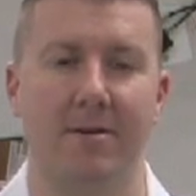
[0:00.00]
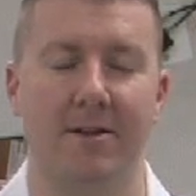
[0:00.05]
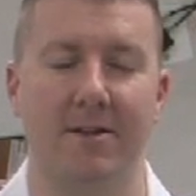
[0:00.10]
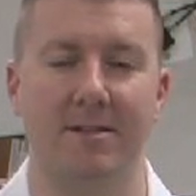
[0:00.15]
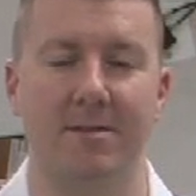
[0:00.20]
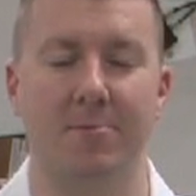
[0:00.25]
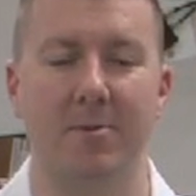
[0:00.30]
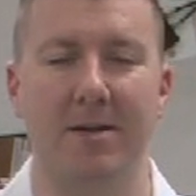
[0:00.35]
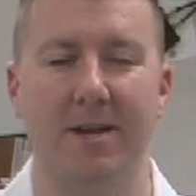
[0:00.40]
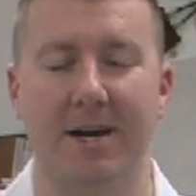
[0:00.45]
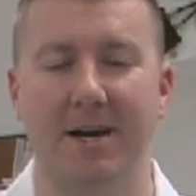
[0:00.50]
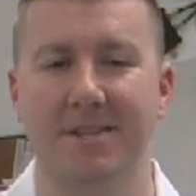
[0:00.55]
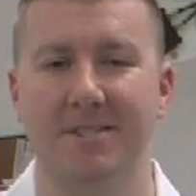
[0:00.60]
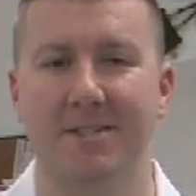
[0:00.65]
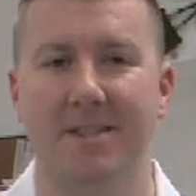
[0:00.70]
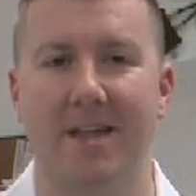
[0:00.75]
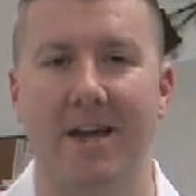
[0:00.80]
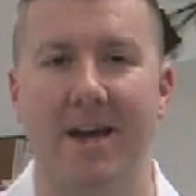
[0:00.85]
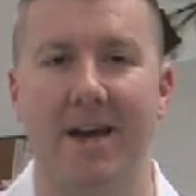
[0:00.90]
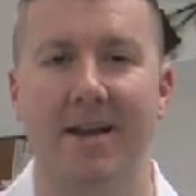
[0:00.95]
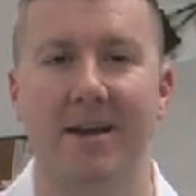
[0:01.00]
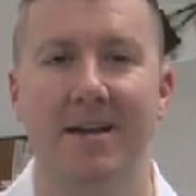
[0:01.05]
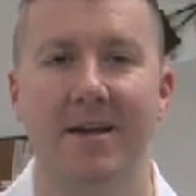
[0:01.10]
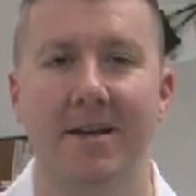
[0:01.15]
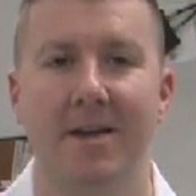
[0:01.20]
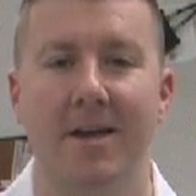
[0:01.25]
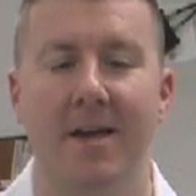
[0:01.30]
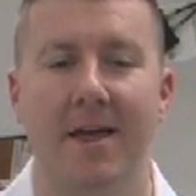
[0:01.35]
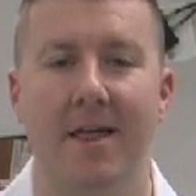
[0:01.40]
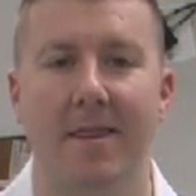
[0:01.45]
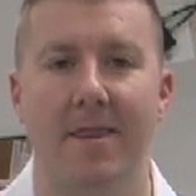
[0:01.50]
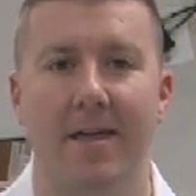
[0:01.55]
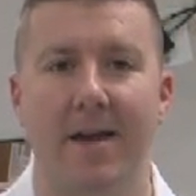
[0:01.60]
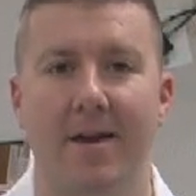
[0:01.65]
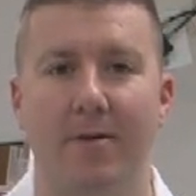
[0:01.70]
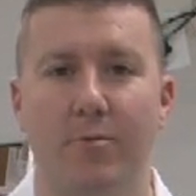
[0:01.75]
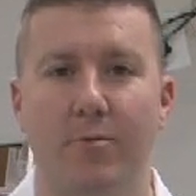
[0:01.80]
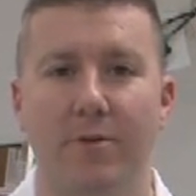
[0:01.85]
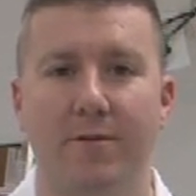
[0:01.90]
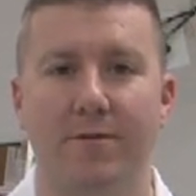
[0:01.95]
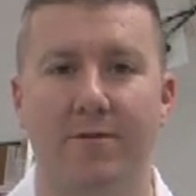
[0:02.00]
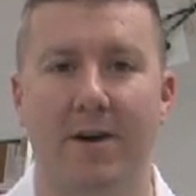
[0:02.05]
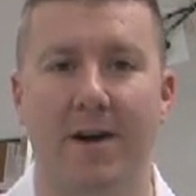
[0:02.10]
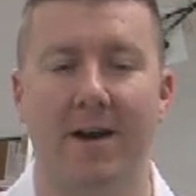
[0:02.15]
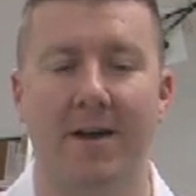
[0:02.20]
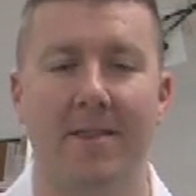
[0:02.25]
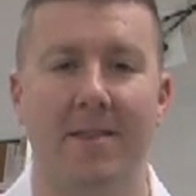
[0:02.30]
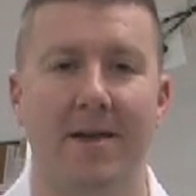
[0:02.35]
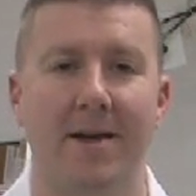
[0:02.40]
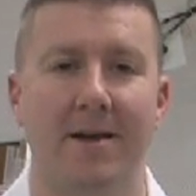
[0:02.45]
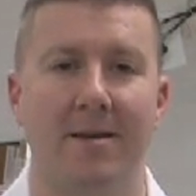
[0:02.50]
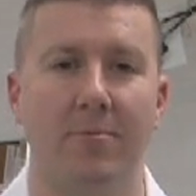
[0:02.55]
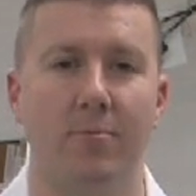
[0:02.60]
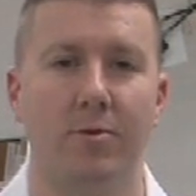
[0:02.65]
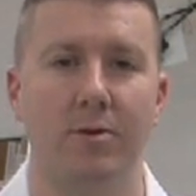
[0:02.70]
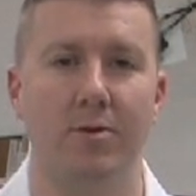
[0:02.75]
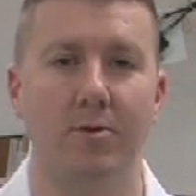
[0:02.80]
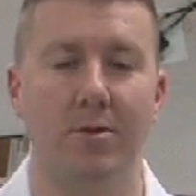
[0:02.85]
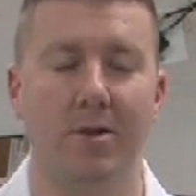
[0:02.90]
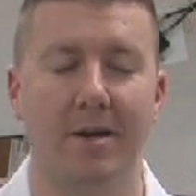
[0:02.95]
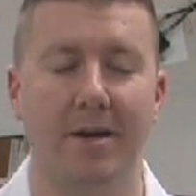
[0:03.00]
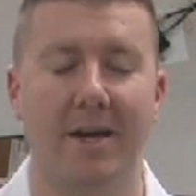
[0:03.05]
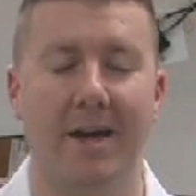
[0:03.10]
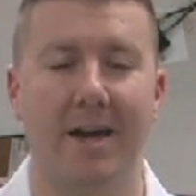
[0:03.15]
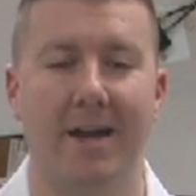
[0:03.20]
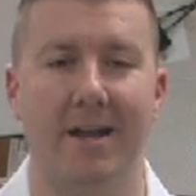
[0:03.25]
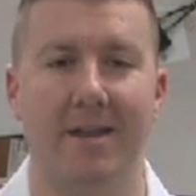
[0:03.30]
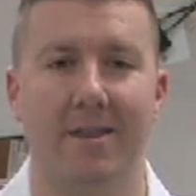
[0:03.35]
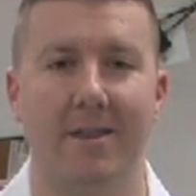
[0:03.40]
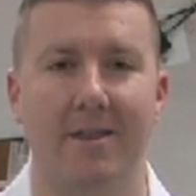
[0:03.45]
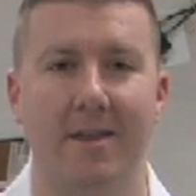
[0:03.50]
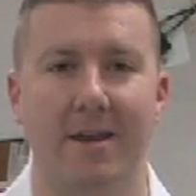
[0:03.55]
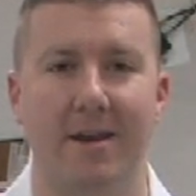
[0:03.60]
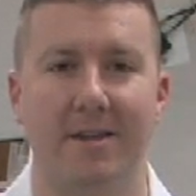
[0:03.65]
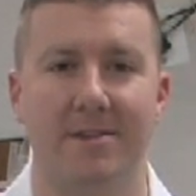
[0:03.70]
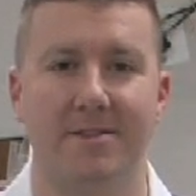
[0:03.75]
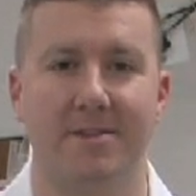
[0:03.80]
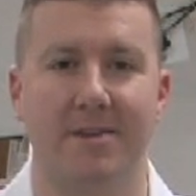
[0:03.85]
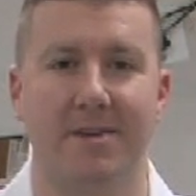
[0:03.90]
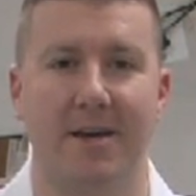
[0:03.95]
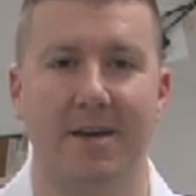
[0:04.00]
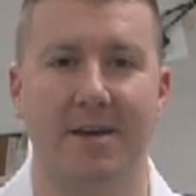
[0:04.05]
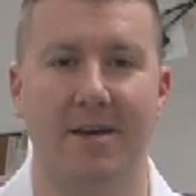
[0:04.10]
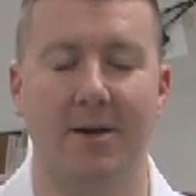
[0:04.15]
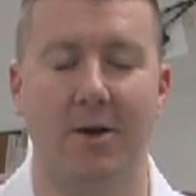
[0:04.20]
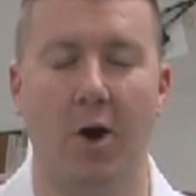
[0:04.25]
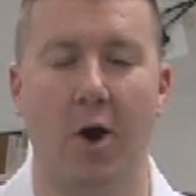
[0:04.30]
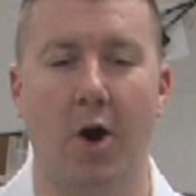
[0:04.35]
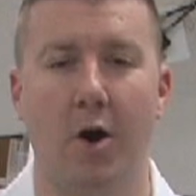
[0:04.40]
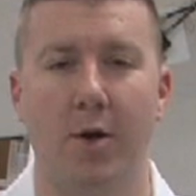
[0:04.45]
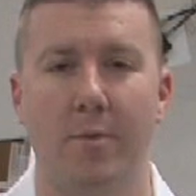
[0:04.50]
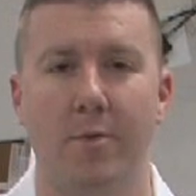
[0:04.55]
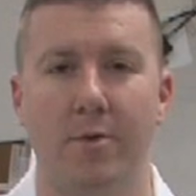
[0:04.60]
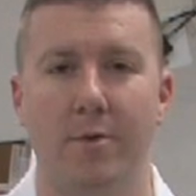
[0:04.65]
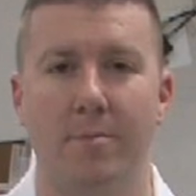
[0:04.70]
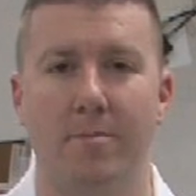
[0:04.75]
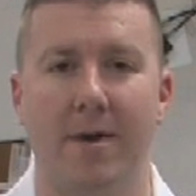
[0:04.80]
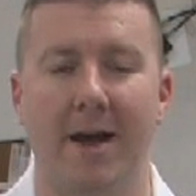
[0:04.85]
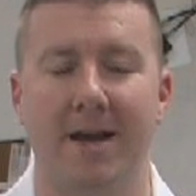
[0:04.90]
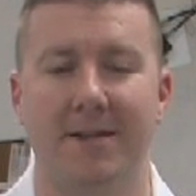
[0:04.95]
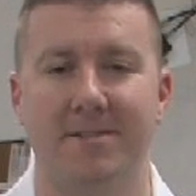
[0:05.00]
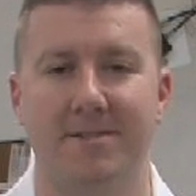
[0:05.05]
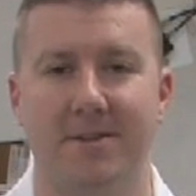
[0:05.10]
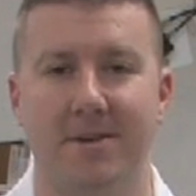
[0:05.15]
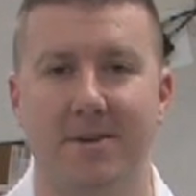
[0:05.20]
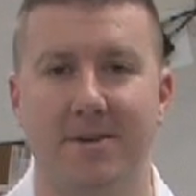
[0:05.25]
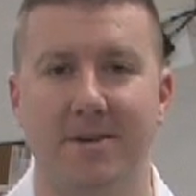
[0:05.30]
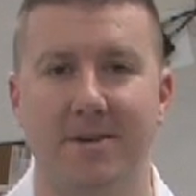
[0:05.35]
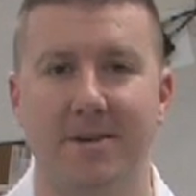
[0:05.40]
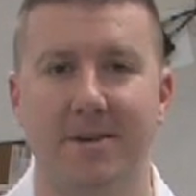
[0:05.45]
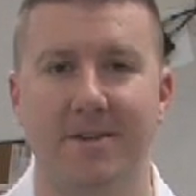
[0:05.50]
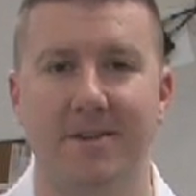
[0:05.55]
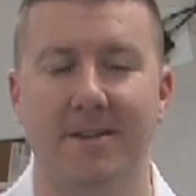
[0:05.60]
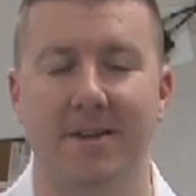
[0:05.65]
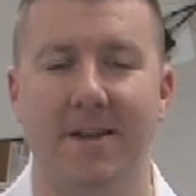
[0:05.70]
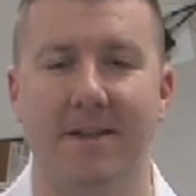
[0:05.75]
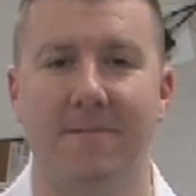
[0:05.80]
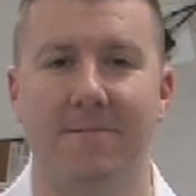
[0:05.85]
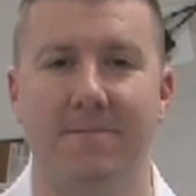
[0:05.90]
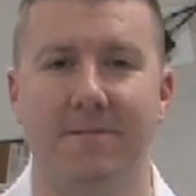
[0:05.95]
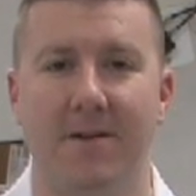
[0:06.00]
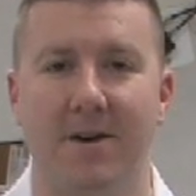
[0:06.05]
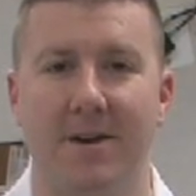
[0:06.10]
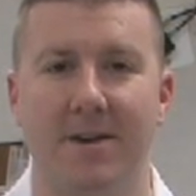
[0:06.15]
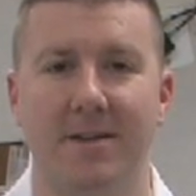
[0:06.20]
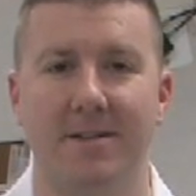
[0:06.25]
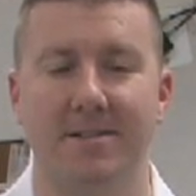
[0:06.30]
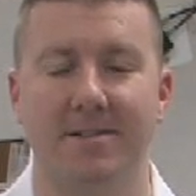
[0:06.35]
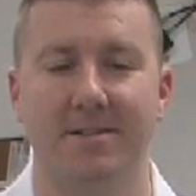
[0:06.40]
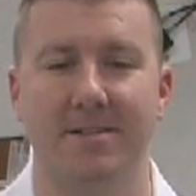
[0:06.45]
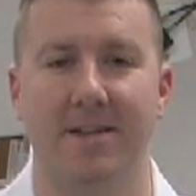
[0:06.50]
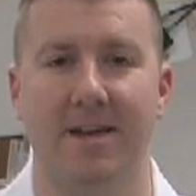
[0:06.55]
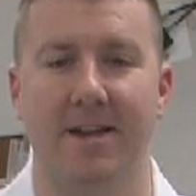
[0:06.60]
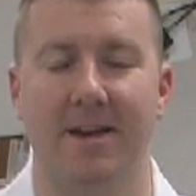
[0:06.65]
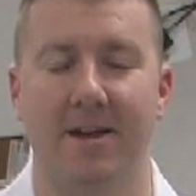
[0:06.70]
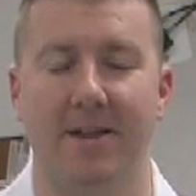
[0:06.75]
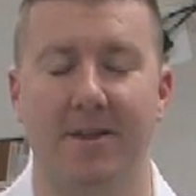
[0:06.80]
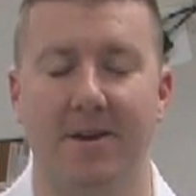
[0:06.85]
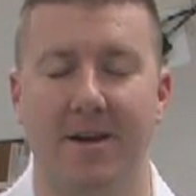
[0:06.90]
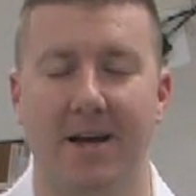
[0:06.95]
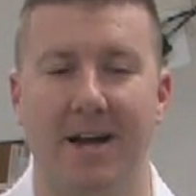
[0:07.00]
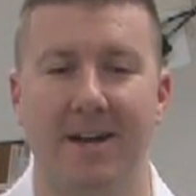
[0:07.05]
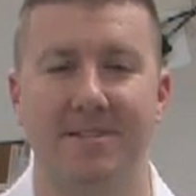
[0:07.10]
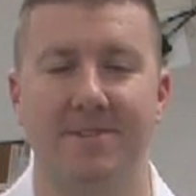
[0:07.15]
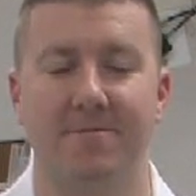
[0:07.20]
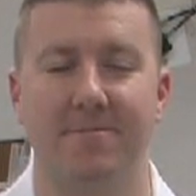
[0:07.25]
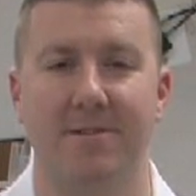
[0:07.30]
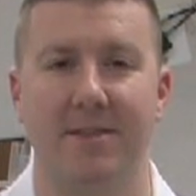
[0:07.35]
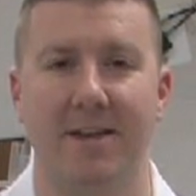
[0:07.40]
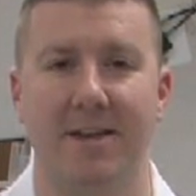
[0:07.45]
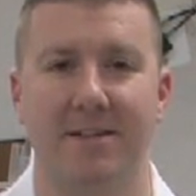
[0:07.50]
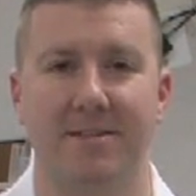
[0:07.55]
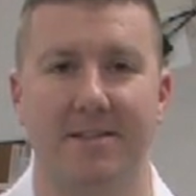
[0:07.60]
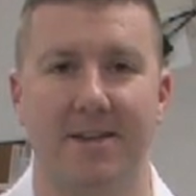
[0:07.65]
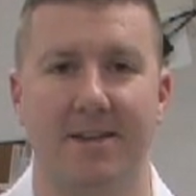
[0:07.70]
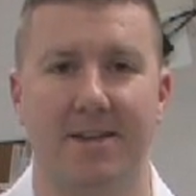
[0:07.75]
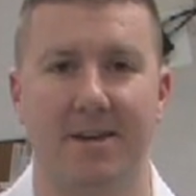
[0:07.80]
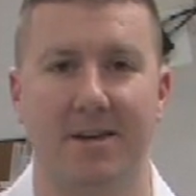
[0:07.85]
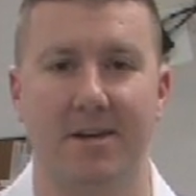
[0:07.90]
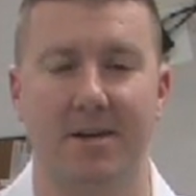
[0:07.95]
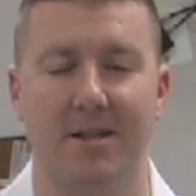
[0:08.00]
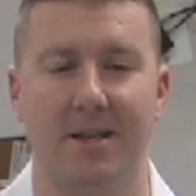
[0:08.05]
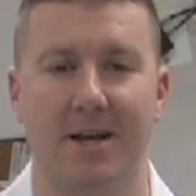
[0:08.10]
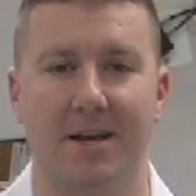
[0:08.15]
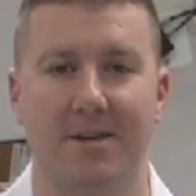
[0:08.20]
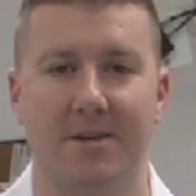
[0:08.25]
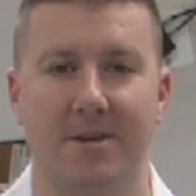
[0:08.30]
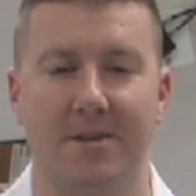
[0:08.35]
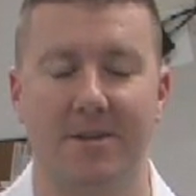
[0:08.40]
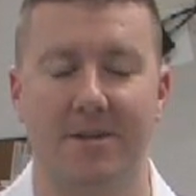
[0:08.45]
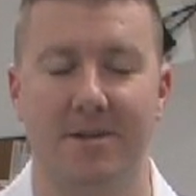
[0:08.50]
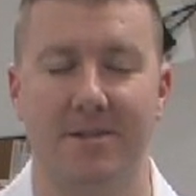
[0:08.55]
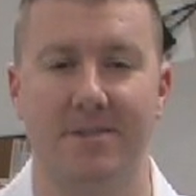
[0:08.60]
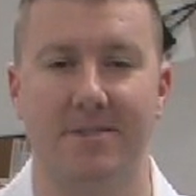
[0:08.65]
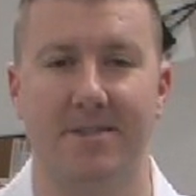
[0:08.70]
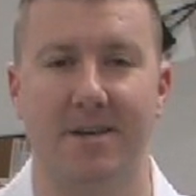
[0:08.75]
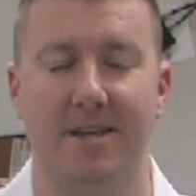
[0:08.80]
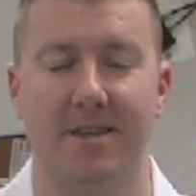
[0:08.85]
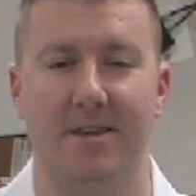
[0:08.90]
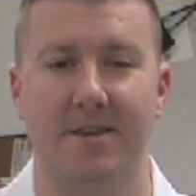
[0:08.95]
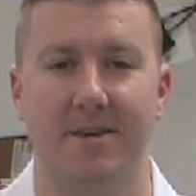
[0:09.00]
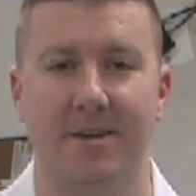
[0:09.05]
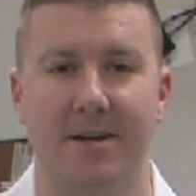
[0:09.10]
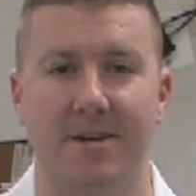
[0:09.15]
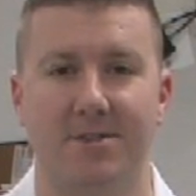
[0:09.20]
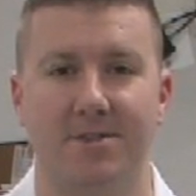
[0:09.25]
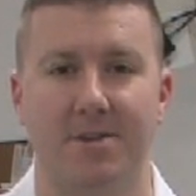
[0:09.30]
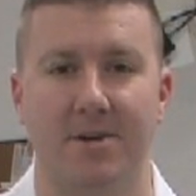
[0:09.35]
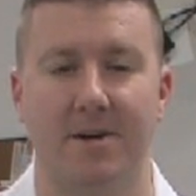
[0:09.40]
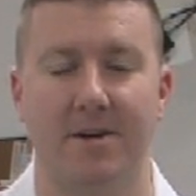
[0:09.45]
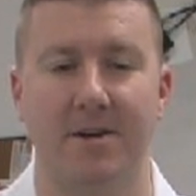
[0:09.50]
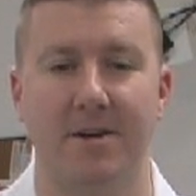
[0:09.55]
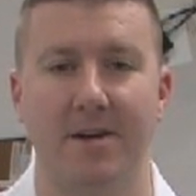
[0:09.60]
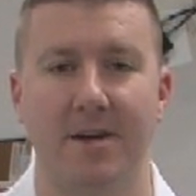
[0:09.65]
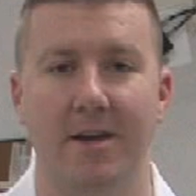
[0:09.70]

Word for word: And it's because of that that we find that when you look at it, that it's, it can harbor bacteria and fungus and other kinds of things that can collect on the inside of the denture.